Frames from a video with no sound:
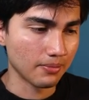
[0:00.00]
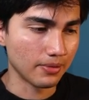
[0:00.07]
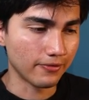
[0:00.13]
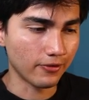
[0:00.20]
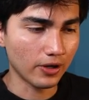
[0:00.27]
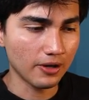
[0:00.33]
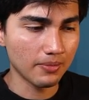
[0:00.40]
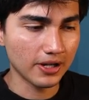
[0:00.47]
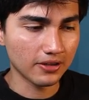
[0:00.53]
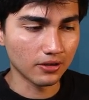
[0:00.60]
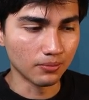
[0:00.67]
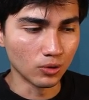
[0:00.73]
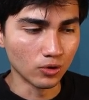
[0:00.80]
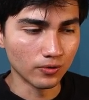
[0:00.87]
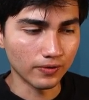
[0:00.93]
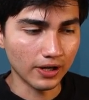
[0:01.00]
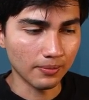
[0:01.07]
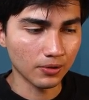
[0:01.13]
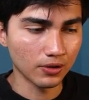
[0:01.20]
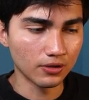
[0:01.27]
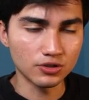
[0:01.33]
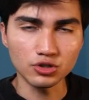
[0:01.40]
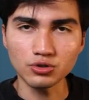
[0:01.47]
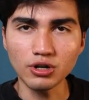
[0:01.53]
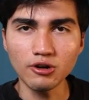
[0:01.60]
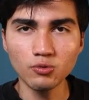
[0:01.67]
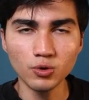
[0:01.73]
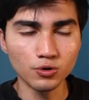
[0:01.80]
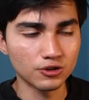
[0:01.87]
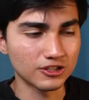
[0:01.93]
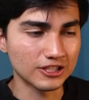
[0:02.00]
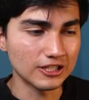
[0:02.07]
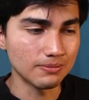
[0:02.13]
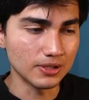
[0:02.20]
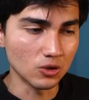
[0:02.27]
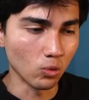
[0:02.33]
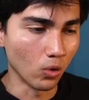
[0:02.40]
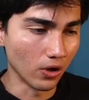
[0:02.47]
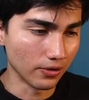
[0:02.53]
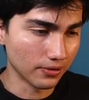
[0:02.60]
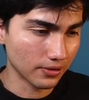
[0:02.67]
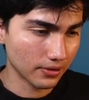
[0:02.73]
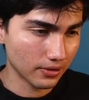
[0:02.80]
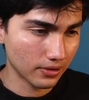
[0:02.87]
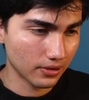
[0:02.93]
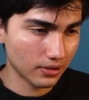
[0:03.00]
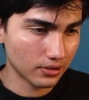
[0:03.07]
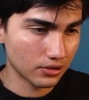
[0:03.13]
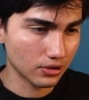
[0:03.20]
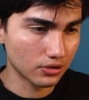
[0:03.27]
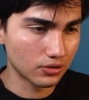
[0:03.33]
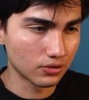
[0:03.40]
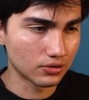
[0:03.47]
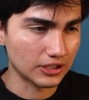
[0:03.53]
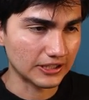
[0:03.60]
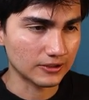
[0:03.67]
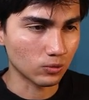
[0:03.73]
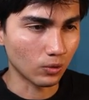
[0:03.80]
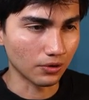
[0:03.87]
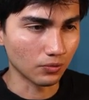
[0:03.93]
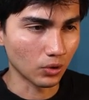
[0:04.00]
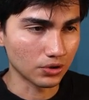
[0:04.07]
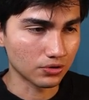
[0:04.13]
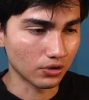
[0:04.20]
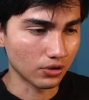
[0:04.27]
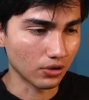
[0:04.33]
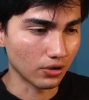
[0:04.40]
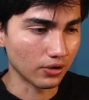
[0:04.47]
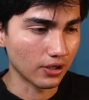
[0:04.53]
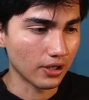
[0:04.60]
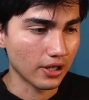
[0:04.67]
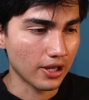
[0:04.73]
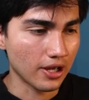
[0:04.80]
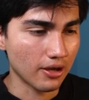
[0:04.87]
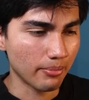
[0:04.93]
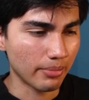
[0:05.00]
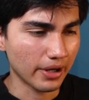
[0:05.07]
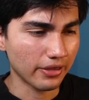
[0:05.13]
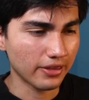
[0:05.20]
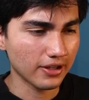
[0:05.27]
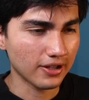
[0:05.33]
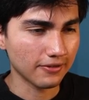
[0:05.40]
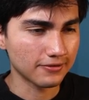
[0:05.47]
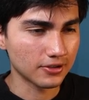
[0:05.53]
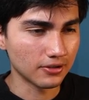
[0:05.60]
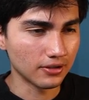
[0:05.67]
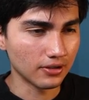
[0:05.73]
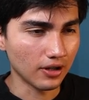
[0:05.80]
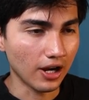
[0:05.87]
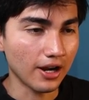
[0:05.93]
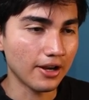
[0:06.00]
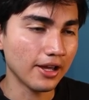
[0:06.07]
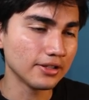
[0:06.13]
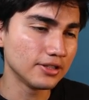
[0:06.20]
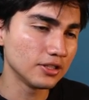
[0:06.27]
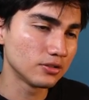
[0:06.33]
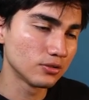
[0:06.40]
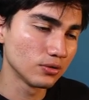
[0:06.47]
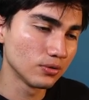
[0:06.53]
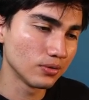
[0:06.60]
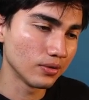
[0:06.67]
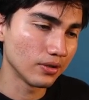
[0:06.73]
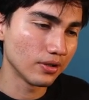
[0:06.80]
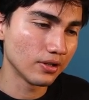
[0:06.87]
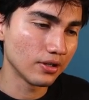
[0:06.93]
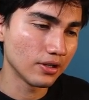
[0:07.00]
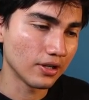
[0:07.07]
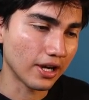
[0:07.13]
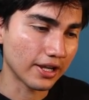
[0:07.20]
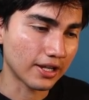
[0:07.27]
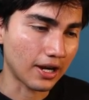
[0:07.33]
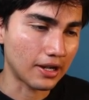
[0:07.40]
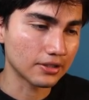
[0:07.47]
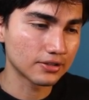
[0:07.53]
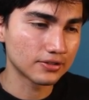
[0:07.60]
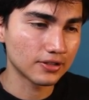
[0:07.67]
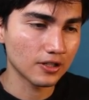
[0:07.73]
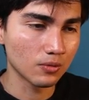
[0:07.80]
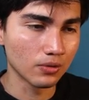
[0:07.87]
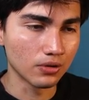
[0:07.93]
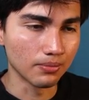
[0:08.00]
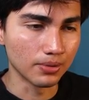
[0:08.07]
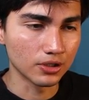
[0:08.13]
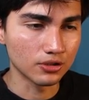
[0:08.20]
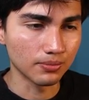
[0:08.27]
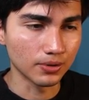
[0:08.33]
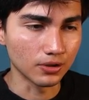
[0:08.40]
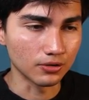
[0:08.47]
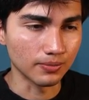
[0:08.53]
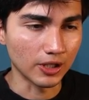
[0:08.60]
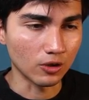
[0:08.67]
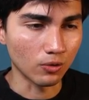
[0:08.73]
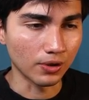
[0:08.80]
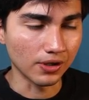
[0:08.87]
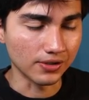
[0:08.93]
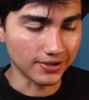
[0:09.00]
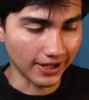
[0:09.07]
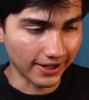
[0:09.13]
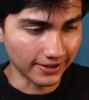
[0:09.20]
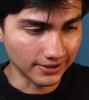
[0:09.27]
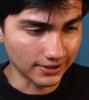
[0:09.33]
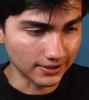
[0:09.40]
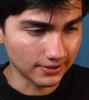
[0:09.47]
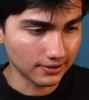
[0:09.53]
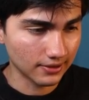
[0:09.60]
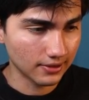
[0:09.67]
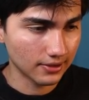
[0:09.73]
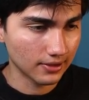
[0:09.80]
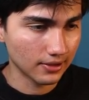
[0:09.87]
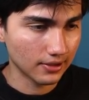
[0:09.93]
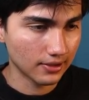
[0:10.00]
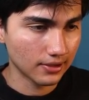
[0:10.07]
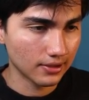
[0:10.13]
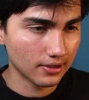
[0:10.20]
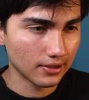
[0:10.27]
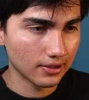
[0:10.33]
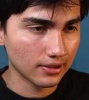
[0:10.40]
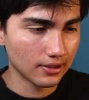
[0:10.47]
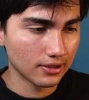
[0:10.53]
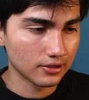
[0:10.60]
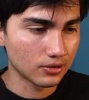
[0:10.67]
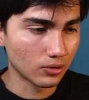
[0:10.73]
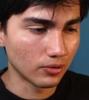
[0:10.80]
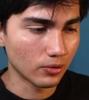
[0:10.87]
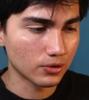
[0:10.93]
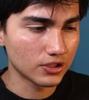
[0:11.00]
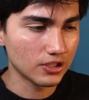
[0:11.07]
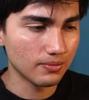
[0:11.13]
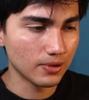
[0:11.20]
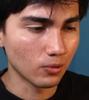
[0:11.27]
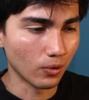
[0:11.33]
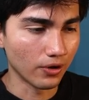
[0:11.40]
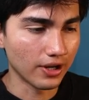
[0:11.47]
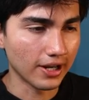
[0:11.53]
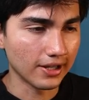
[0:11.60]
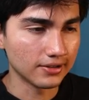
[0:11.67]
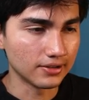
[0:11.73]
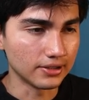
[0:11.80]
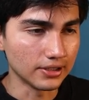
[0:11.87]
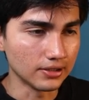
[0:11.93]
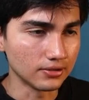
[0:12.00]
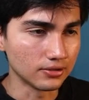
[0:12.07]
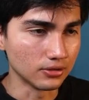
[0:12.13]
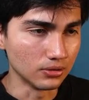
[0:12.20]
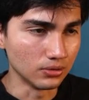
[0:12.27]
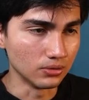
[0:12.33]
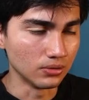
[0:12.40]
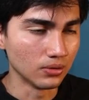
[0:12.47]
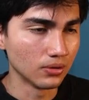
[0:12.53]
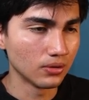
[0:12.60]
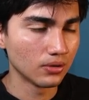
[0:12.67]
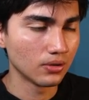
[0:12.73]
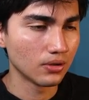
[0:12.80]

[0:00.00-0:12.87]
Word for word: Before I make the move, I'm going to try rook cb1 just to test what, what's going on. But I think after a knight d2, I can't take with the bishop because my queen is hanging. So rook cb1, knight d2.